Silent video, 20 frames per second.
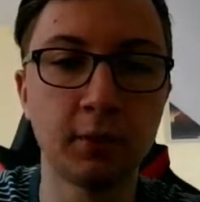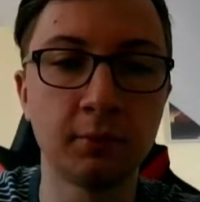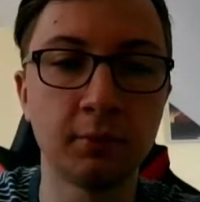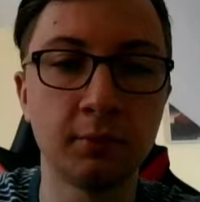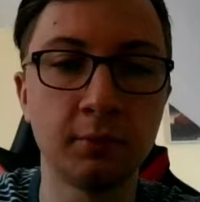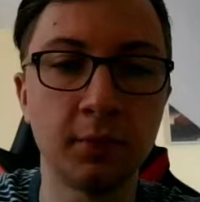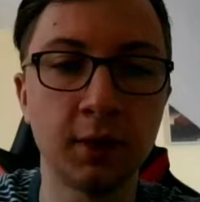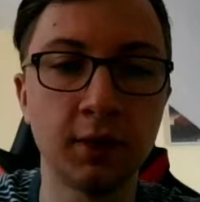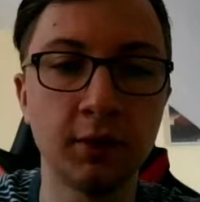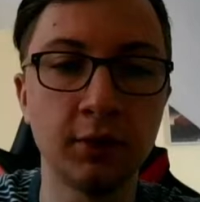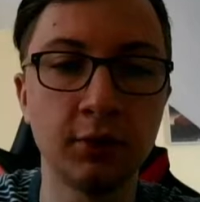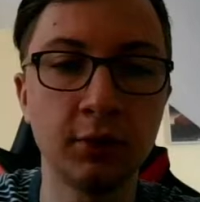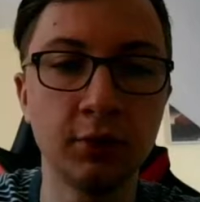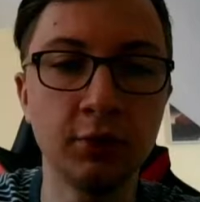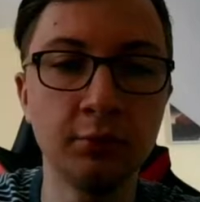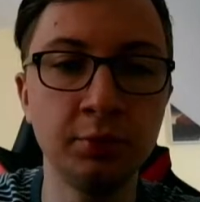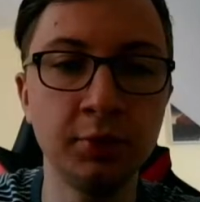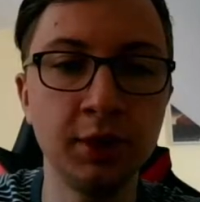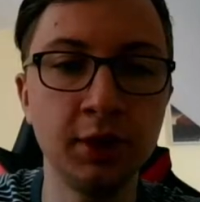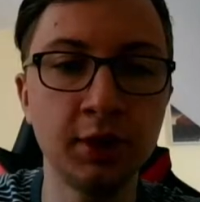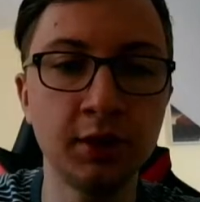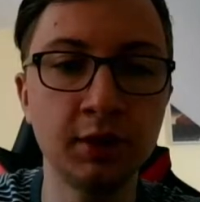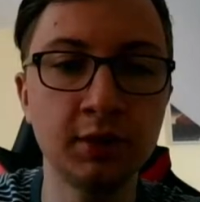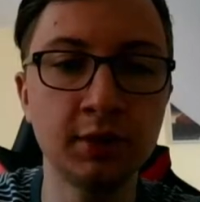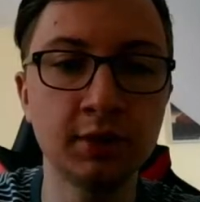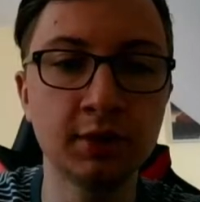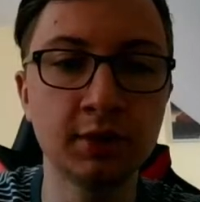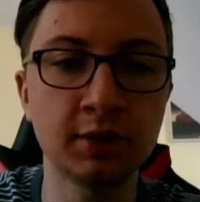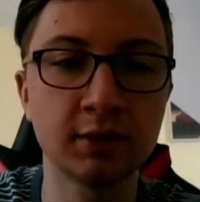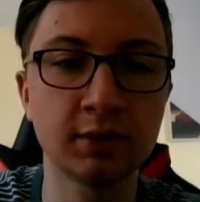by
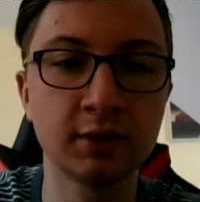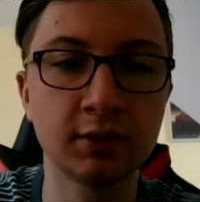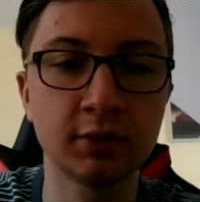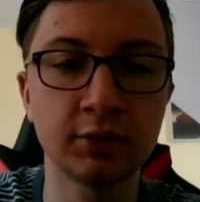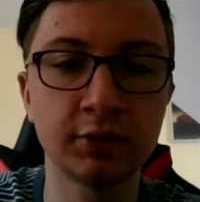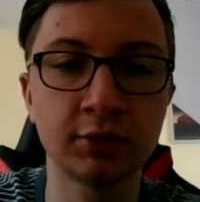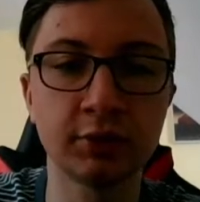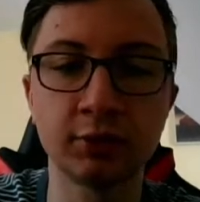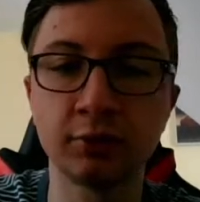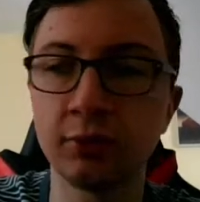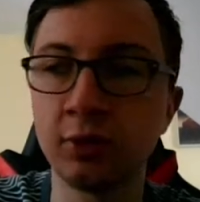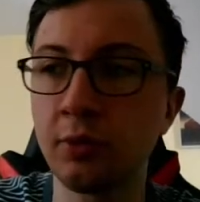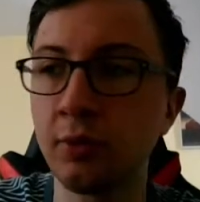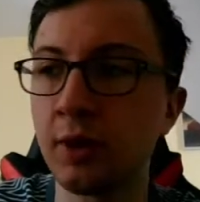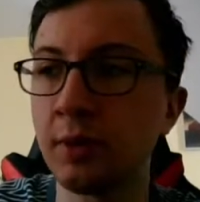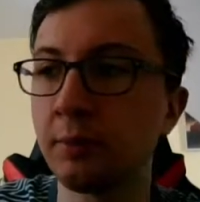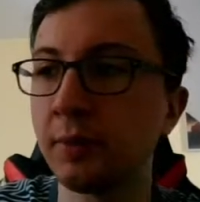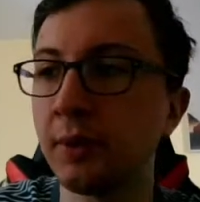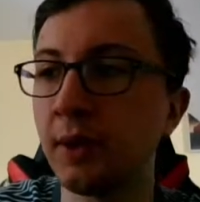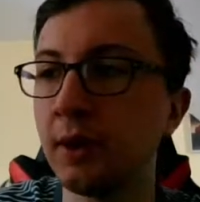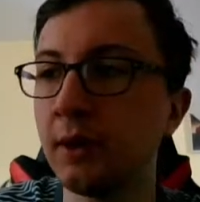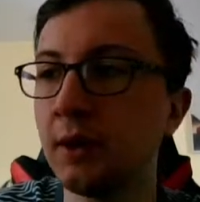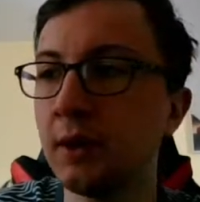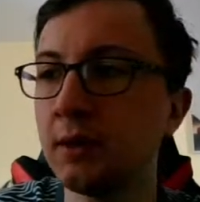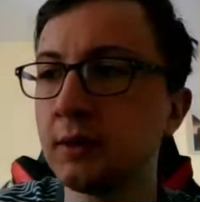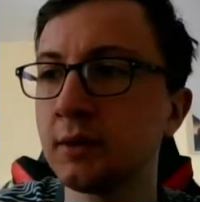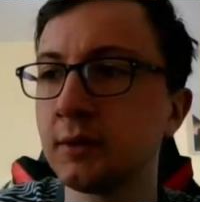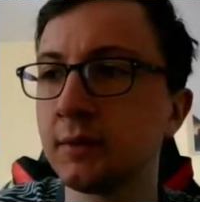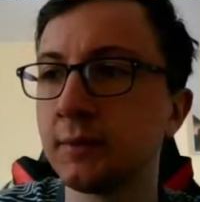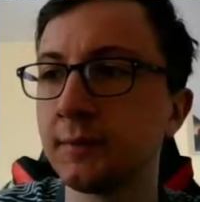non-players, so no one played that.